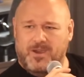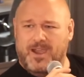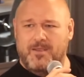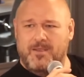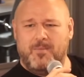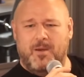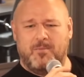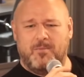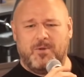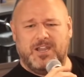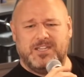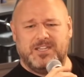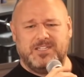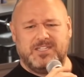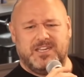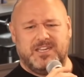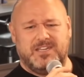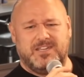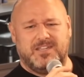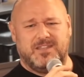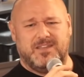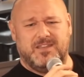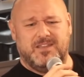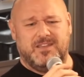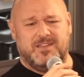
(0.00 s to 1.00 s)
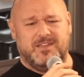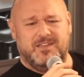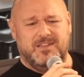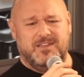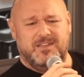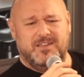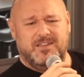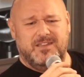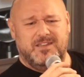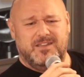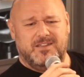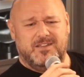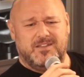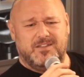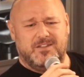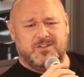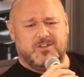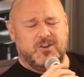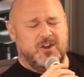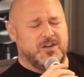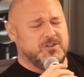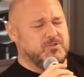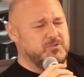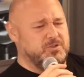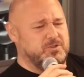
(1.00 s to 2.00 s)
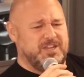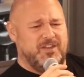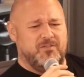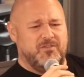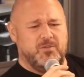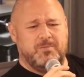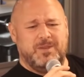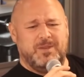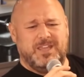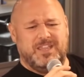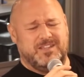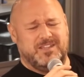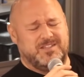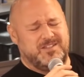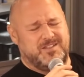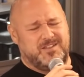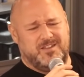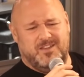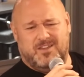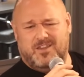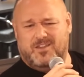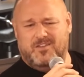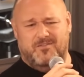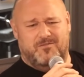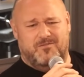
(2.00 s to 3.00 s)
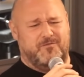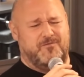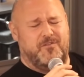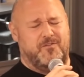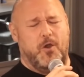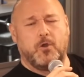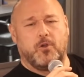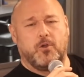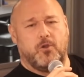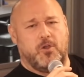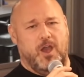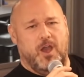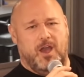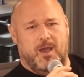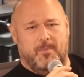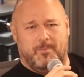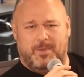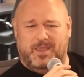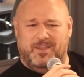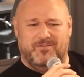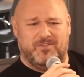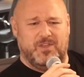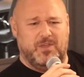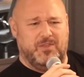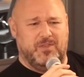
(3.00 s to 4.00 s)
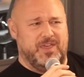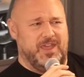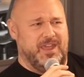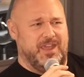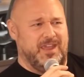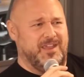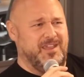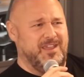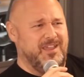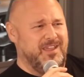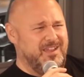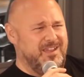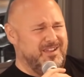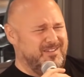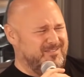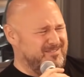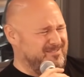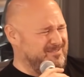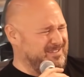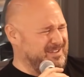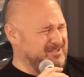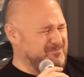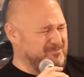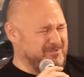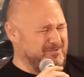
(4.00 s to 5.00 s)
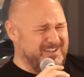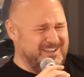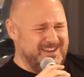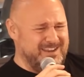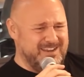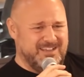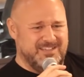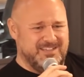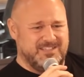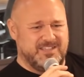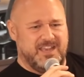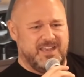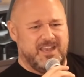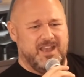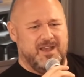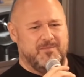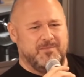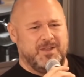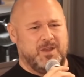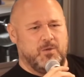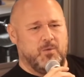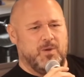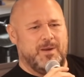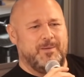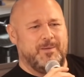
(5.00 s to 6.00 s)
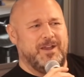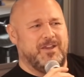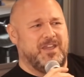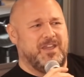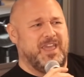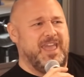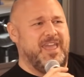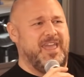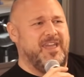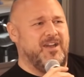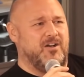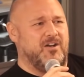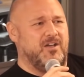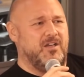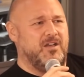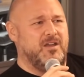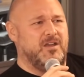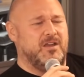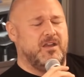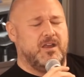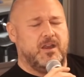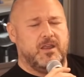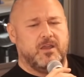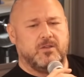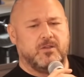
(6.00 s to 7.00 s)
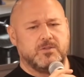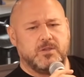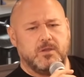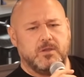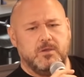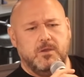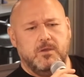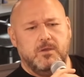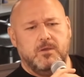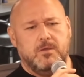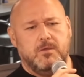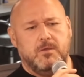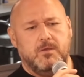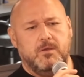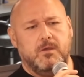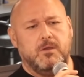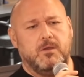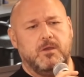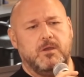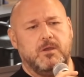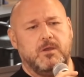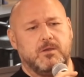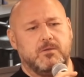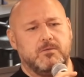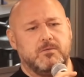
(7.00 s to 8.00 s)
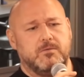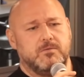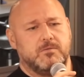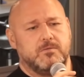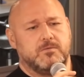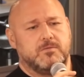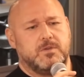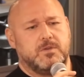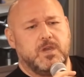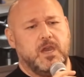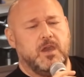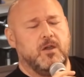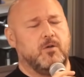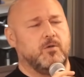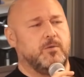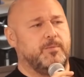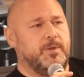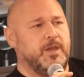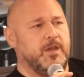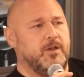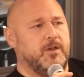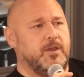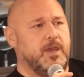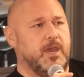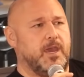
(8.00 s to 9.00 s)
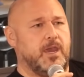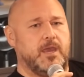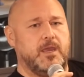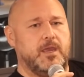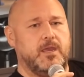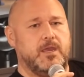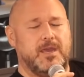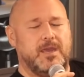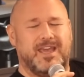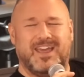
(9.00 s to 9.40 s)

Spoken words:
I remember I said to the doctor who's giving me this photocopy of the thing. I'm like, what? I'm like, what about kale? And he goes, oh yeah, kale would be okay.